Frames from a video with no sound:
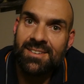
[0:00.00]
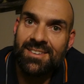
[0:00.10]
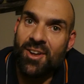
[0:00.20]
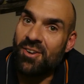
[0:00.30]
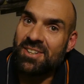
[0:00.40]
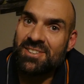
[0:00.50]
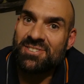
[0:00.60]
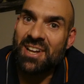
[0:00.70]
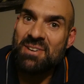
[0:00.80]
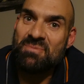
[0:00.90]
Not in the
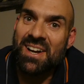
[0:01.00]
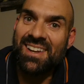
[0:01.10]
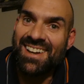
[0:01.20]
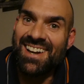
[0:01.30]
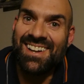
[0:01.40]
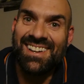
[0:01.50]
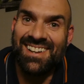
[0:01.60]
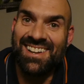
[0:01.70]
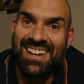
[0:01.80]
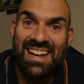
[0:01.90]
same way,
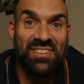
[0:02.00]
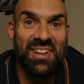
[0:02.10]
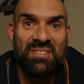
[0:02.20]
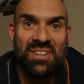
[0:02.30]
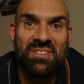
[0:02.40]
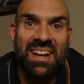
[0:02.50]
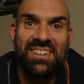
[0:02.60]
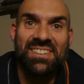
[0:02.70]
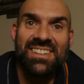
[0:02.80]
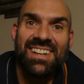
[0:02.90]
even though we do get
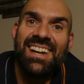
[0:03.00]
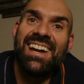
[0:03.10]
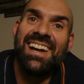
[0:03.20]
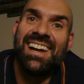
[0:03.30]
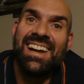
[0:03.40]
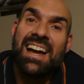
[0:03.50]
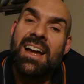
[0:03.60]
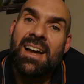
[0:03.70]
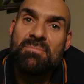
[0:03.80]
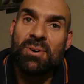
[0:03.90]
called it.
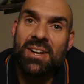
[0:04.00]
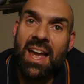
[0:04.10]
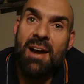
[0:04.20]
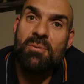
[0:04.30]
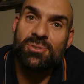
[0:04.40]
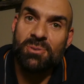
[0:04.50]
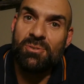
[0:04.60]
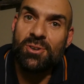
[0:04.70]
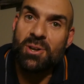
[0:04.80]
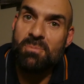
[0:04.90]
But yeah, some of
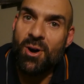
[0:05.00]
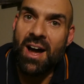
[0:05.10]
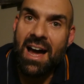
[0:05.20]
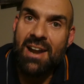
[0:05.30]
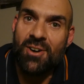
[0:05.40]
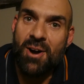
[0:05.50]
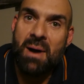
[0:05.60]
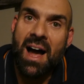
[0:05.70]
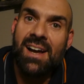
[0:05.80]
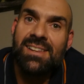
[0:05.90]
us are more out of our
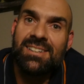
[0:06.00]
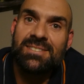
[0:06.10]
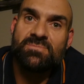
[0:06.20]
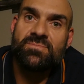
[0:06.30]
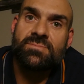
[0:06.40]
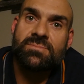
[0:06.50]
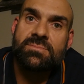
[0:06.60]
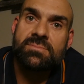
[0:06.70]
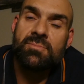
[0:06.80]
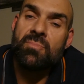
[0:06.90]
mind
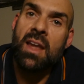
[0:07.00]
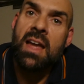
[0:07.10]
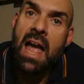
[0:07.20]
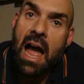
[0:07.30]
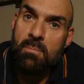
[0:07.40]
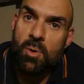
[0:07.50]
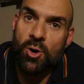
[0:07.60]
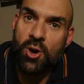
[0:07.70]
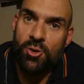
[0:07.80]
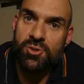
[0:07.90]
and
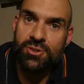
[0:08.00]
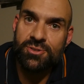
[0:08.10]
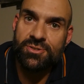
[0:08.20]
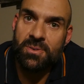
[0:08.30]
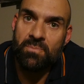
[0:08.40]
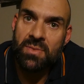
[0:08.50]
more conscious.